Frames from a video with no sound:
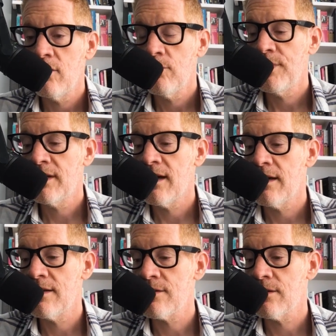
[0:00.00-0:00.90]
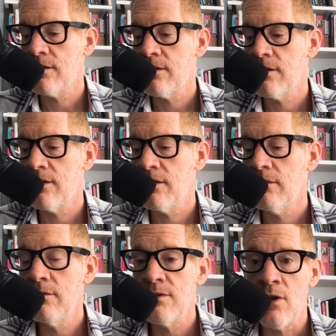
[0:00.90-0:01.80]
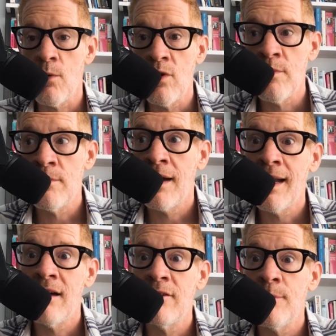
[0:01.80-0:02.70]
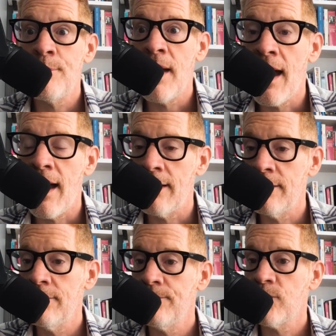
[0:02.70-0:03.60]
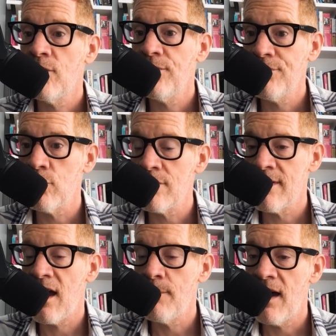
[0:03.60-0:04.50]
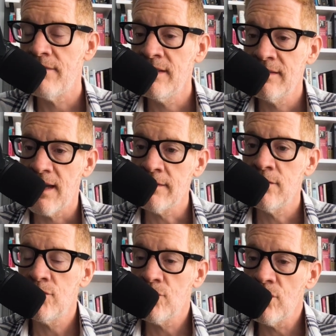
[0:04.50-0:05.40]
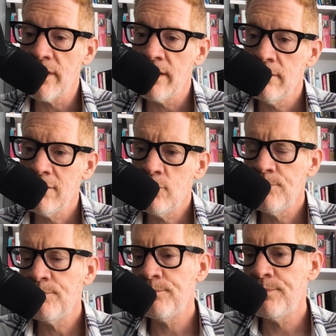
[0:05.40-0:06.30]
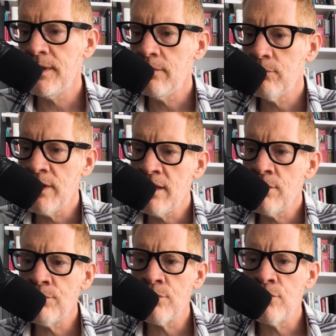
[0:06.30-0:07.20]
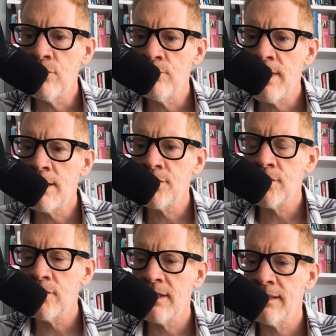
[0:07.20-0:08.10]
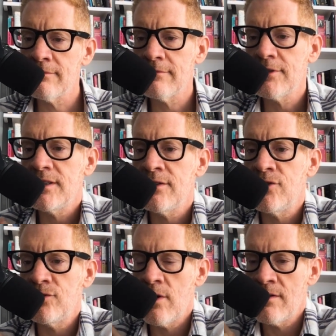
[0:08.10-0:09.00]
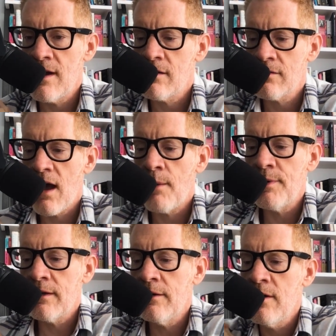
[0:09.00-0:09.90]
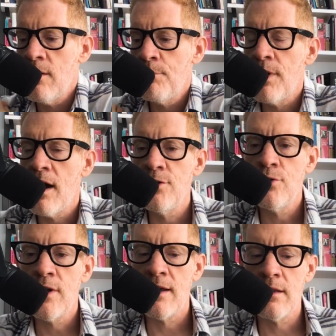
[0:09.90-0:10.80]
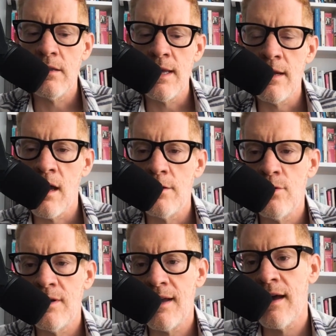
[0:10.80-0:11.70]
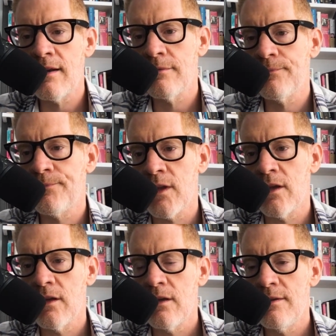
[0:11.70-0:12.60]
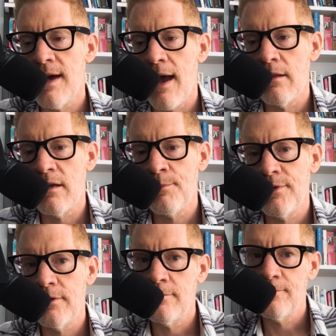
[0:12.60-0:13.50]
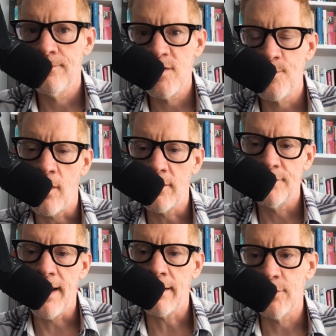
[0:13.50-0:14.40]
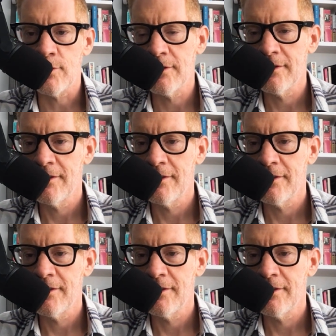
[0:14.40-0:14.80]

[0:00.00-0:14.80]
because some women might have a bad first time having sex story. So read the room, make sure that she's enjoying that topic. But you can you can kind of dial up the sparks factor